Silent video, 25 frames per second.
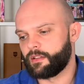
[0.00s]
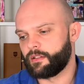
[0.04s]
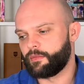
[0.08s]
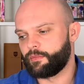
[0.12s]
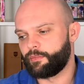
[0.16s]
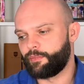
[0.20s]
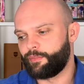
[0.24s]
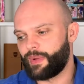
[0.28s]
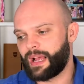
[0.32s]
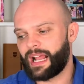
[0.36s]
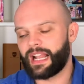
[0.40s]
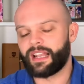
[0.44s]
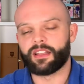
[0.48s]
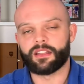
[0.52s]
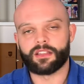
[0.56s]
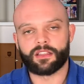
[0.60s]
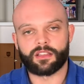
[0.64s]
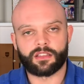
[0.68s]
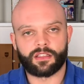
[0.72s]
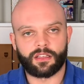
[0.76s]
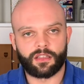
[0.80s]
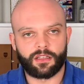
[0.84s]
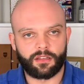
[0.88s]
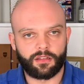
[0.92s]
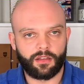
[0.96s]

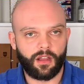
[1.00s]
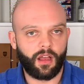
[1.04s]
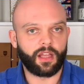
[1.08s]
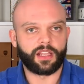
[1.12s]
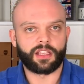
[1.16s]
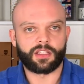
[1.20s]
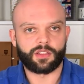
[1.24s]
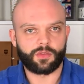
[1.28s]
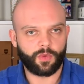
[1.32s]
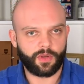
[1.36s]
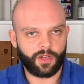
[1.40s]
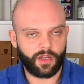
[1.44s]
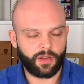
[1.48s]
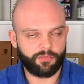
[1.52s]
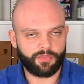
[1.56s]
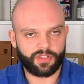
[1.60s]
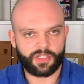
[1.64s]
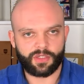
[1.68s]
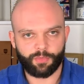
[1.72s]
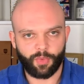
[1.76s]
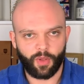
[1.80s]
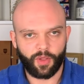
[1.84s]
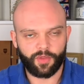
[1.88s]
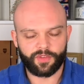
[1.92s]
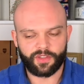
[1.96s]
balanced and nice when I
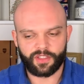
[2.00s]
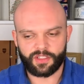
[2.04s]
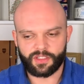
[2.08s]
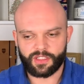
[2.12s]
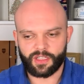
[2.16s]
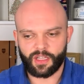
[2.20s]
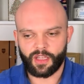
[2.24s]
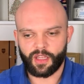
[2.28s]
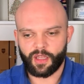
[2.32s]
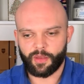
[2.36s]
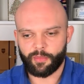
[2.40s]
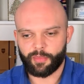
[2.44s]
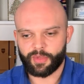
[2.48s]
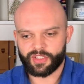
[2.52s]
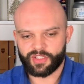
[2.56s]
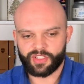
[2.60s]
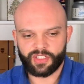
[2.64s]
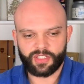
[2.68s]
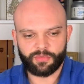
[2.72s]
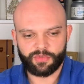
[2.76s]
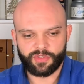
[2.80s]
responded to her, but she was